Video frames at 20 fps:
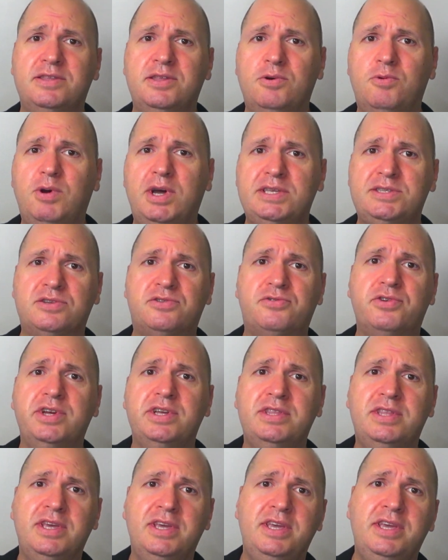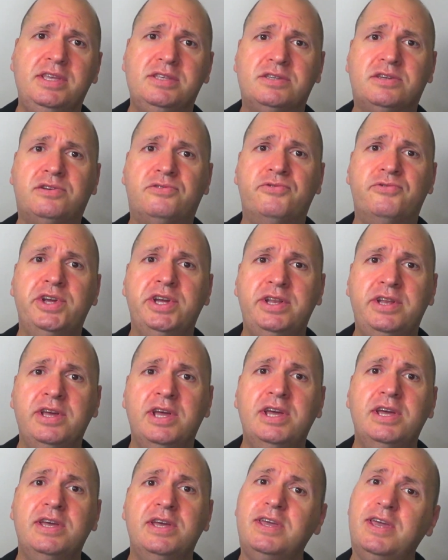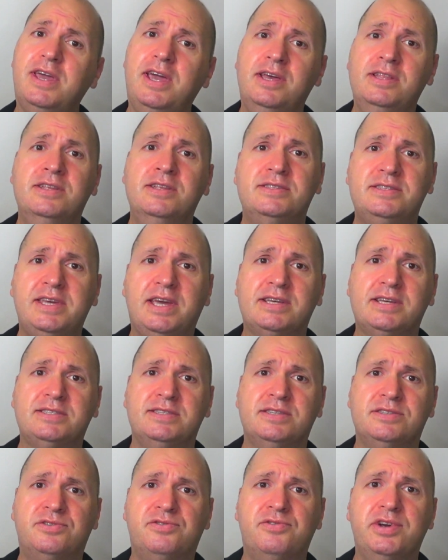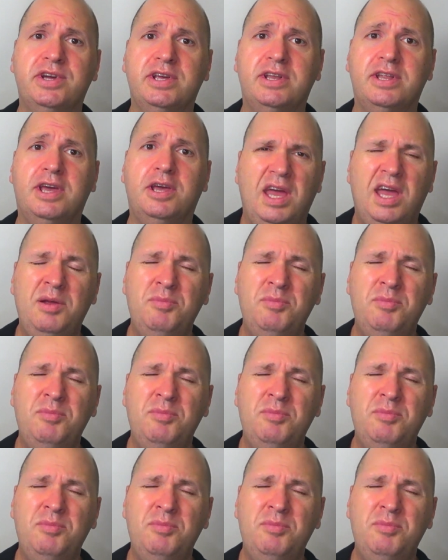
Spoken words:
the West grid, the East grid, and the Texas grid.